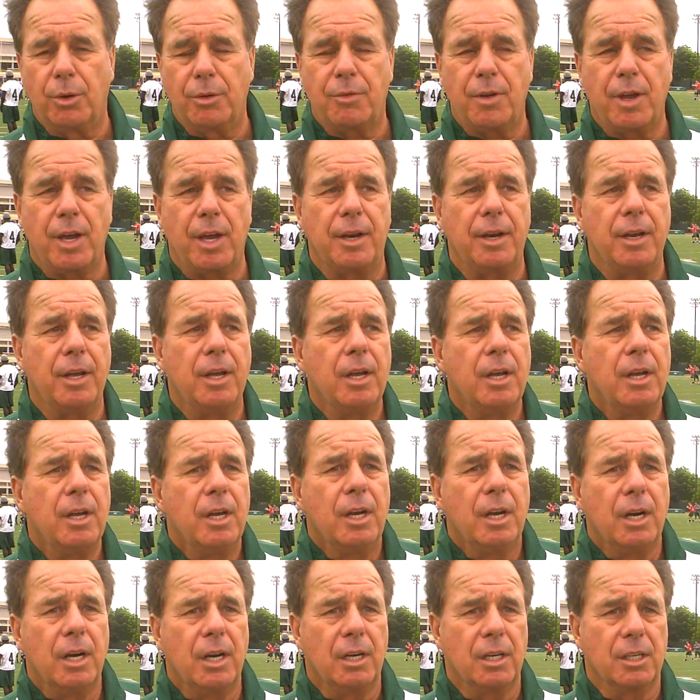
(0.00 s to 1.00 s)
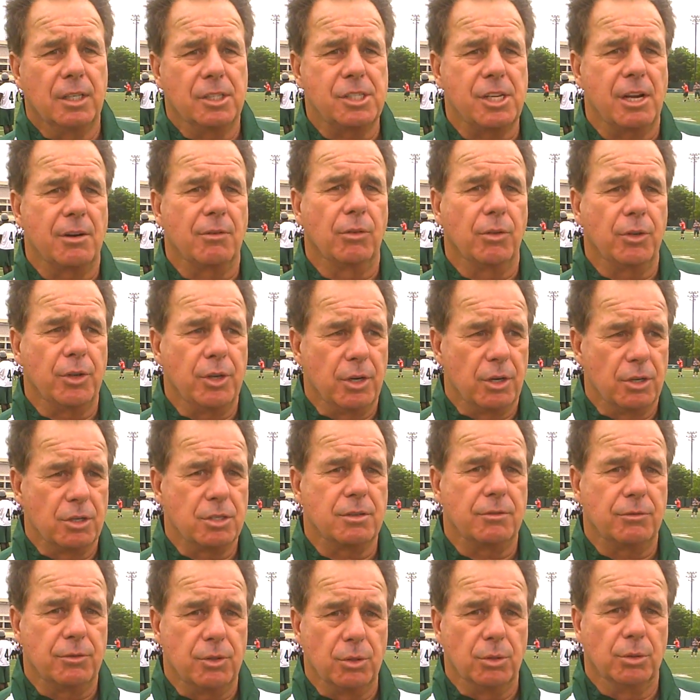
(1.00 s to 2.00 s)
We've had several
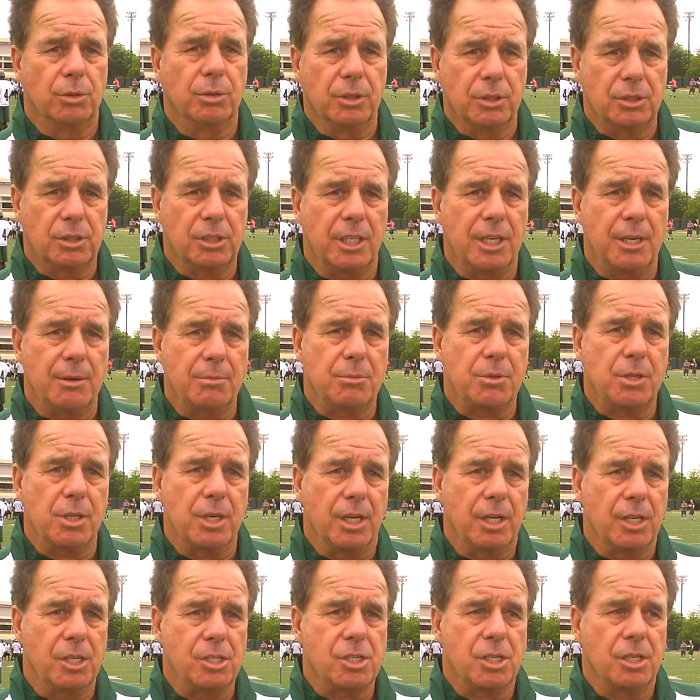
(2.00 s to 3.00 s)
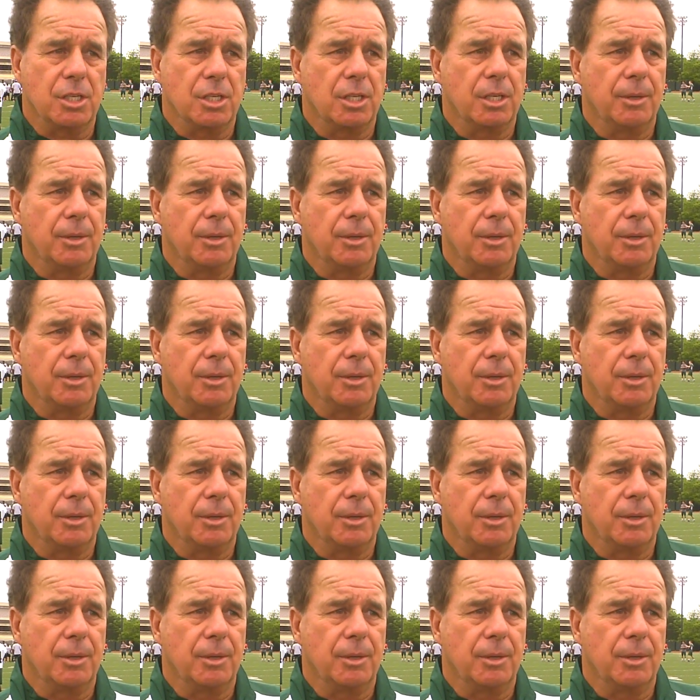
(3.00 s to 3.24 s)
years of doing the same things.